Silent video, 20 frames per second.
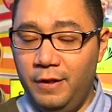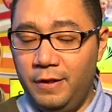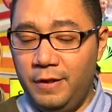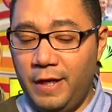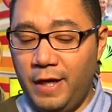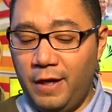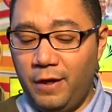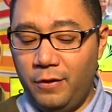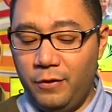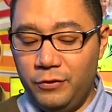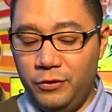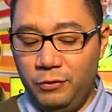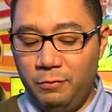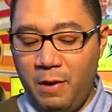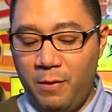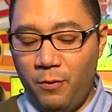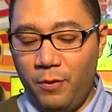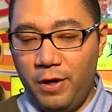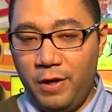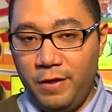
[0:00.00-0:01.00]
Now, do you
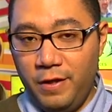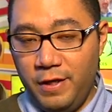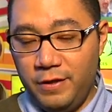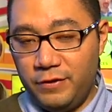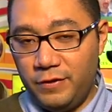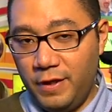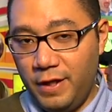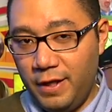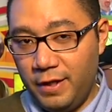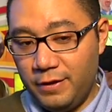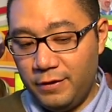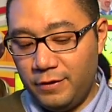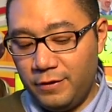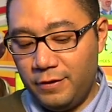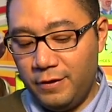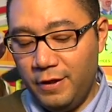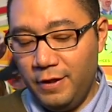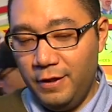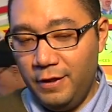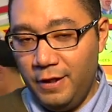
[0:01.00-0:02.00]
remember one of these things?
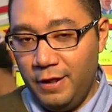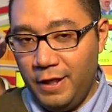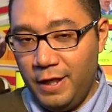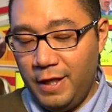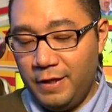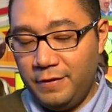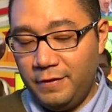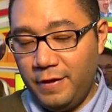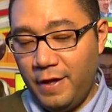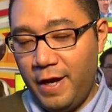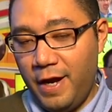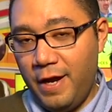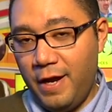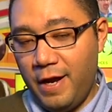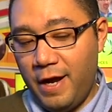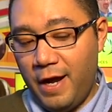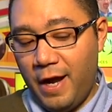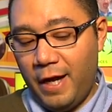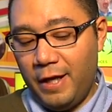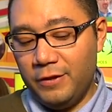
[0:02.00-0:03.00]
It's a
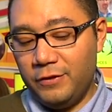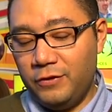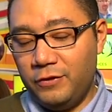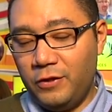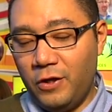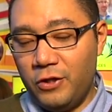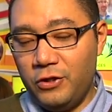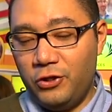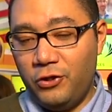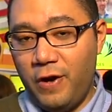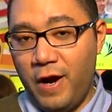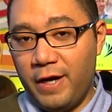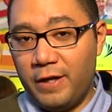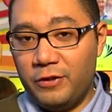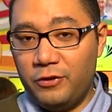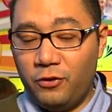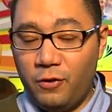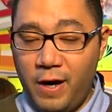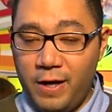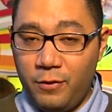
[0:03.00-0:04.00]
uh, Star Trek
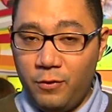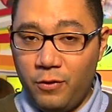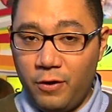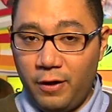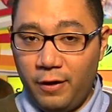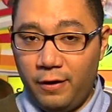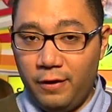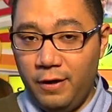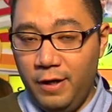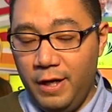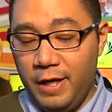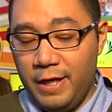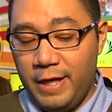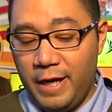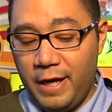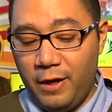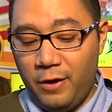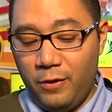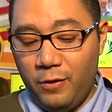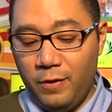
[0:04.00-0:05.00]
tricorder.
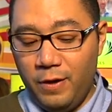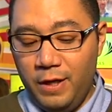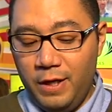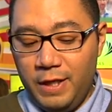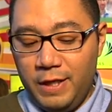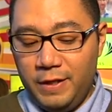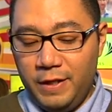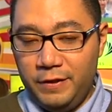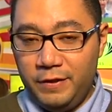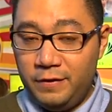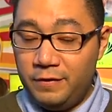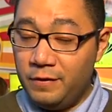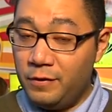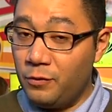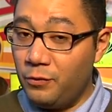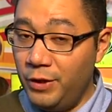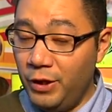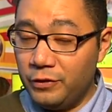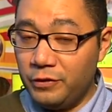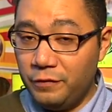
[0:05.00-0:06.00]
Now, this isn't a
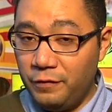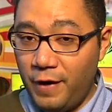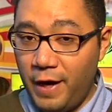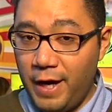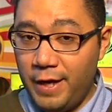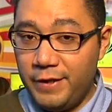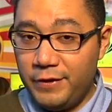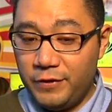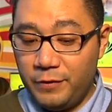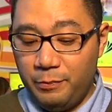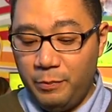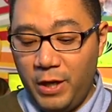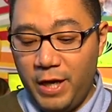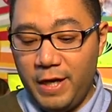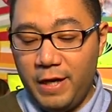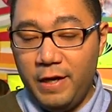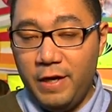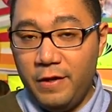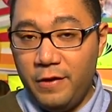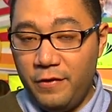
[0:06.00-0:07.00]
real device, but
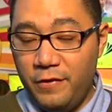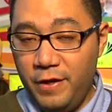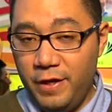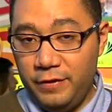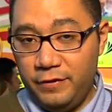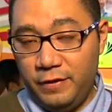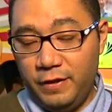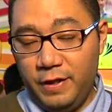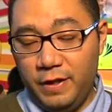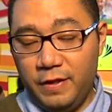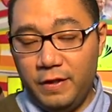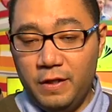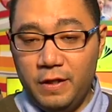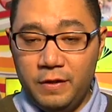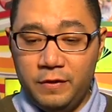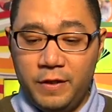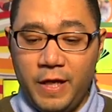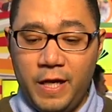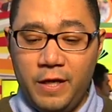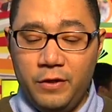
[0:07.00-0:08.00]
this
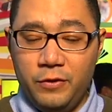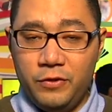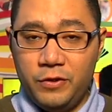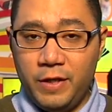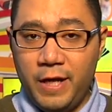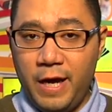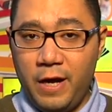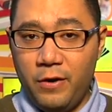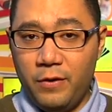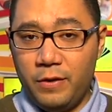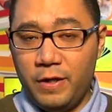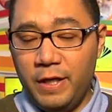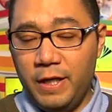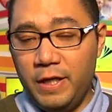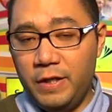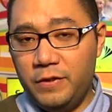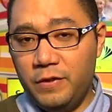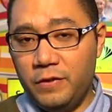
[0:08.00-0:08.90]
Scanadu Scout is